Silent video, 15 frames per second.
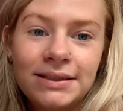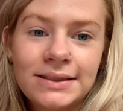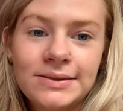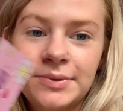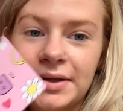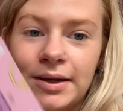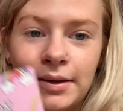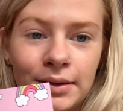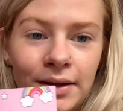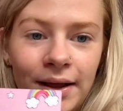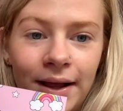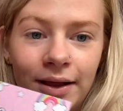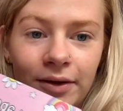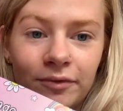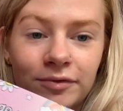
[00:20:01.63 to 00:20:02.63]
this is what they look
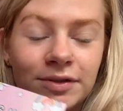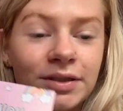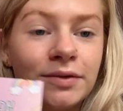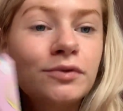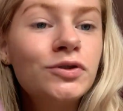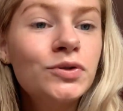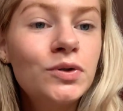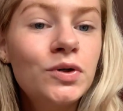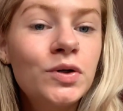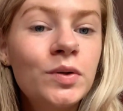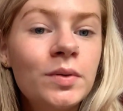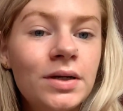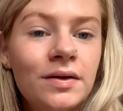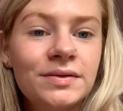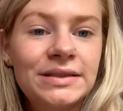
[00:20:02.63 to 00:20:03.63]
like. Obviously you
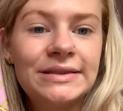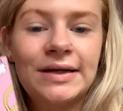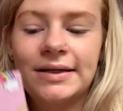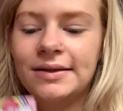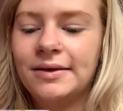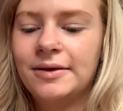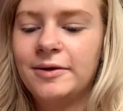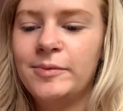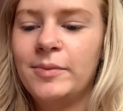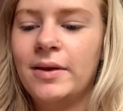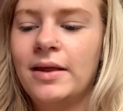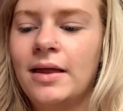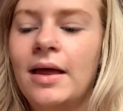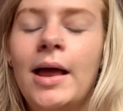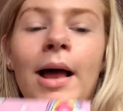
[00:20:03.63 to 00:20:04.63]
saw when I was designing
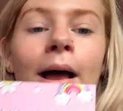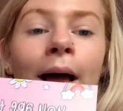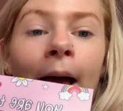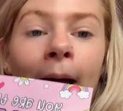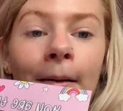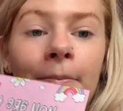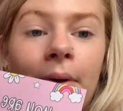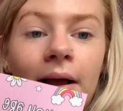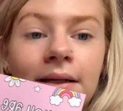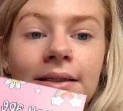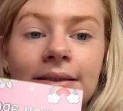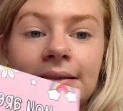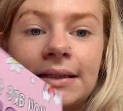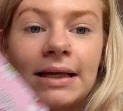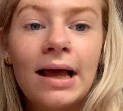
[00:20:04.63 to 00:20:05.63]
them,
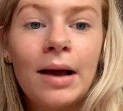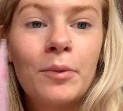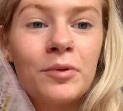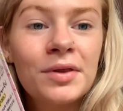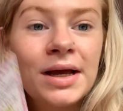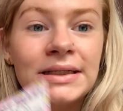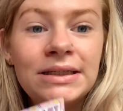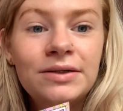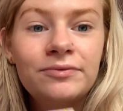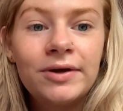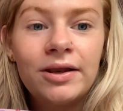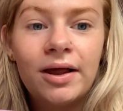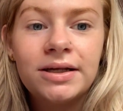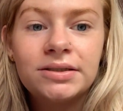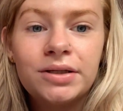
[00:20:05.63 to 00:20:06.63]
But yeah, one thing I didn't
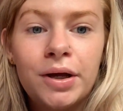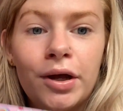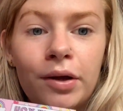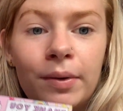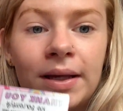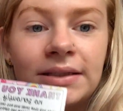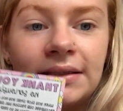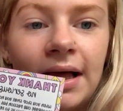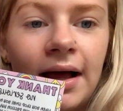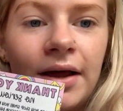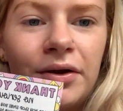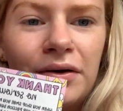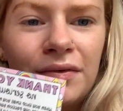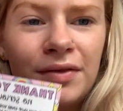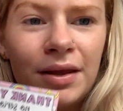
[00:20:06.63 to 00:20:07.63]
realise though is that, I
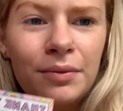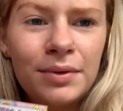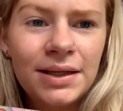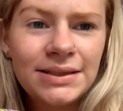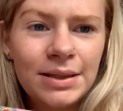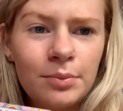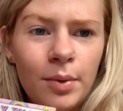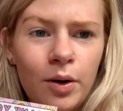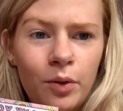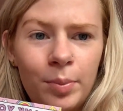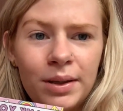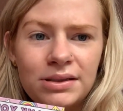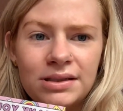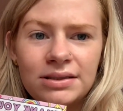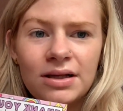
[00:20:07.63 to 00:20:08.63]
don't know if they were the same little
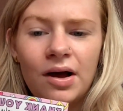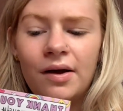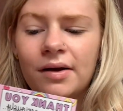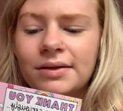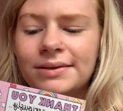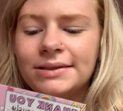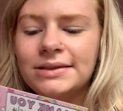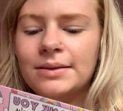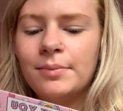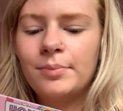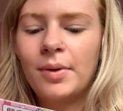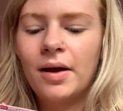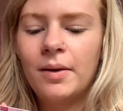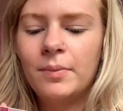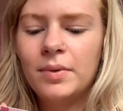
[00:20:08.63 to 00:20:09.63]
business cards,
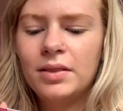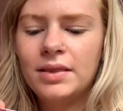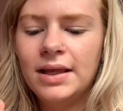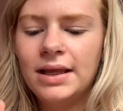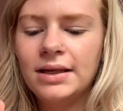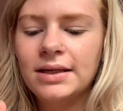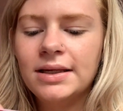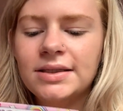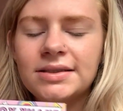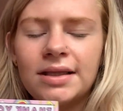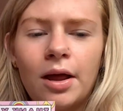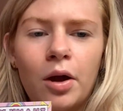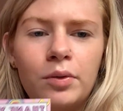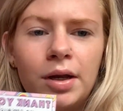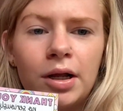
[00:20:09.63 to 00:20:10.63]
but with these,
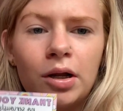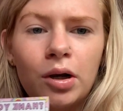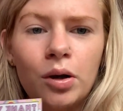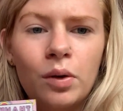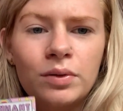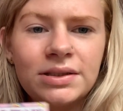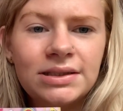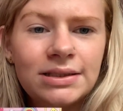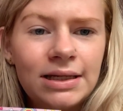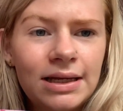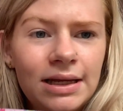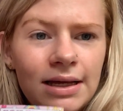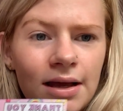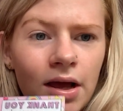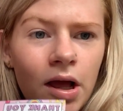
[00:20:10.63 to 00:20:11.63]
they're only
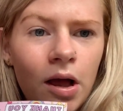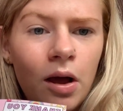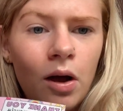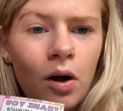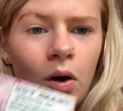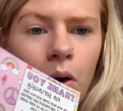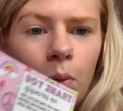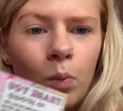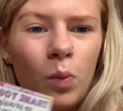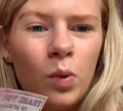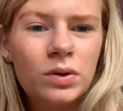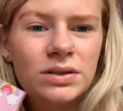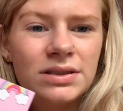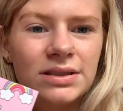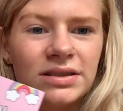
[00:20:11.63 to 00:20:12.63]
glossy on
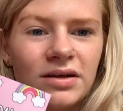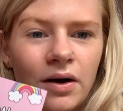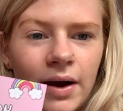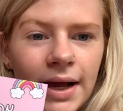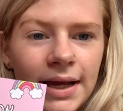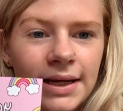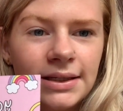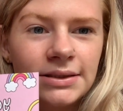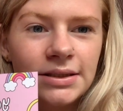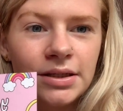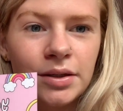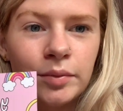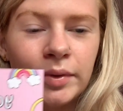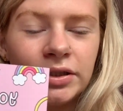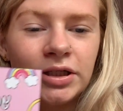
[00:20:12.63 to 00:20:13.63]
one side,
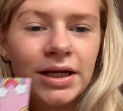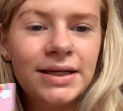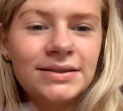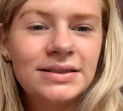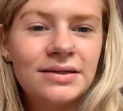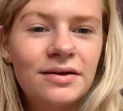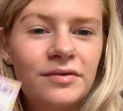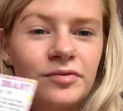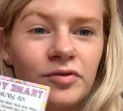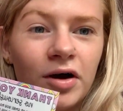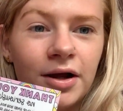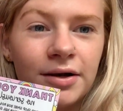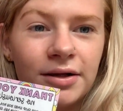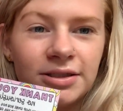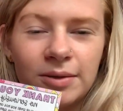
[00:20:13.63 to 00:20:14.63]
which isn't the
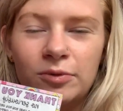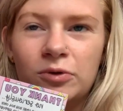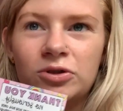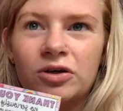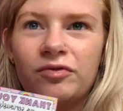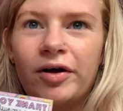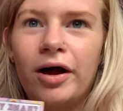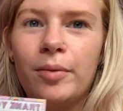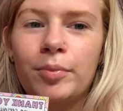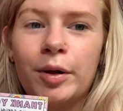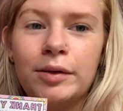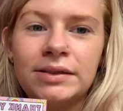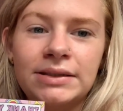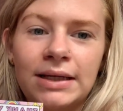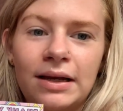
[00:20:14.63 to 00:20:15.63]
front. So I'm not sure if I
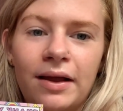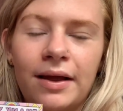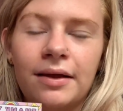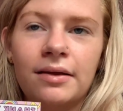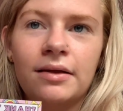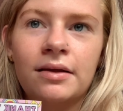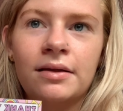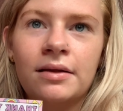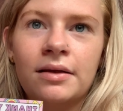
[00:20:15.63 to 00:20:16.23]
uploaded it like